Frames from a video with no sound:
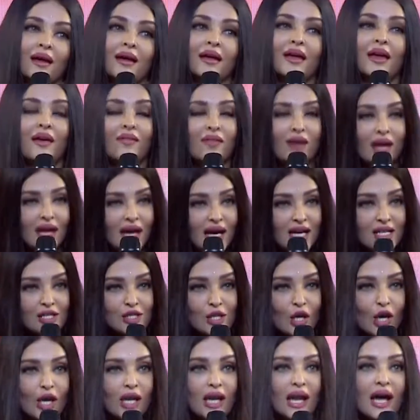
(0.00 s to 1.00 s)
giving us
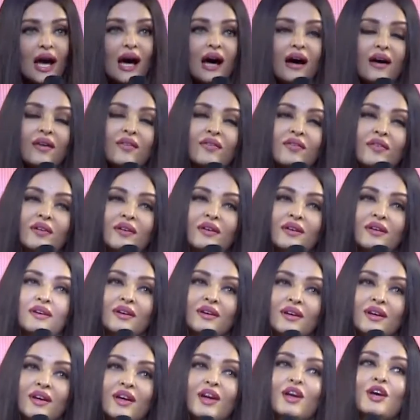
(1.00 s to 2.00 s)
your love,
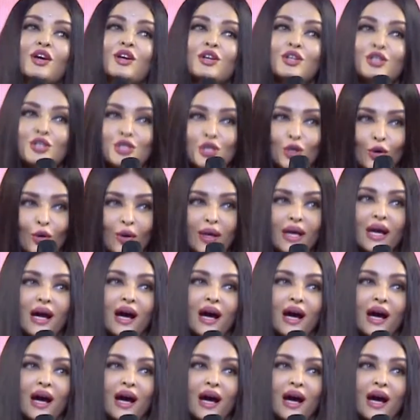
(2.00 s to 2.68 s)
showing